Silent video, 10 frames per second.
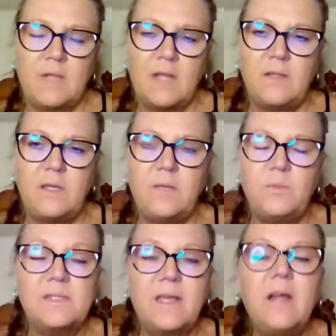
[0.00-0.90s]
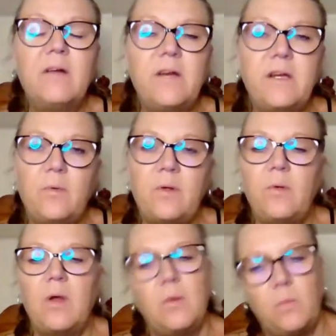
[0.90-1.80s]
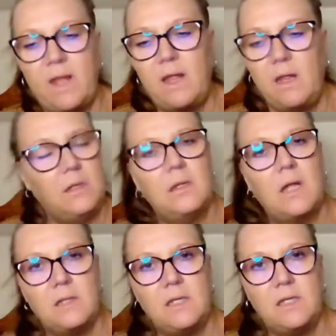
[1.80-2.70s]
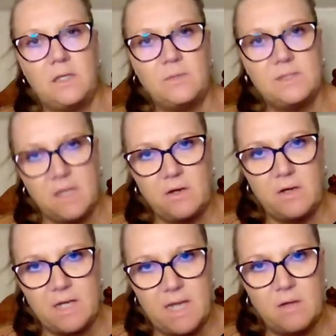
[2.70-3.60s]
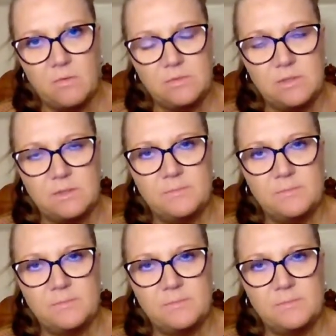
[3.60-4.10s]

I think he was carried away. I think he was carried out.